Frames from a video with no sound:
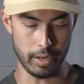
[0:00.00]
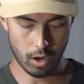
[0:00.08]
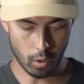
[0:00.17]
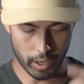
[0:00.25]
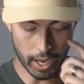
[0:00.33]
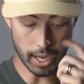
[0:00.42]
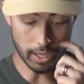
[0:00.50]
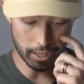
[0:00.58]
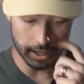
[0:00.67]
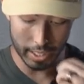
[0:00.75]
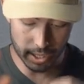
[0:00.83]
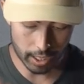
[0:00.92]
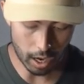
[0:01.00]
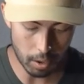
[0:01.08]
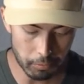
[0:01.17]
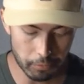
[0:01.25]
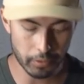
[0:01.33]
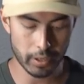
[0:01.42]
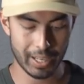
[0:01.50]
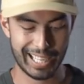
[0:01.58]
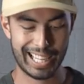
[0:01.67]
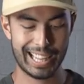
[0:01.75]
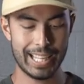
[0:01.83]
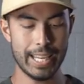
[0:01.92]
But okay, the
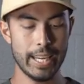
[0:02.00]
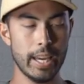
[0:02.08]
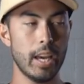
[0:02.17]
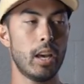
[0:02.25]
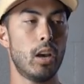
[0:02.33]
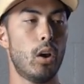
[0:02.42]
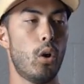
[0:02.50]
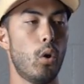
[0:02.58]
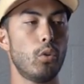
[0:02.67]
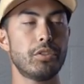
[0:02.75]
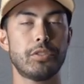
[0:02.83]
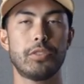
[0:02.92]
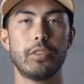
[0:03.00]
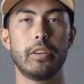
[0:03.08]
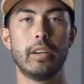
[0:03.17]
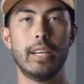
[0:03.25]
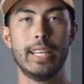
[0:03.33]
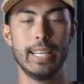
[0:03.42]
Comfort Cling holster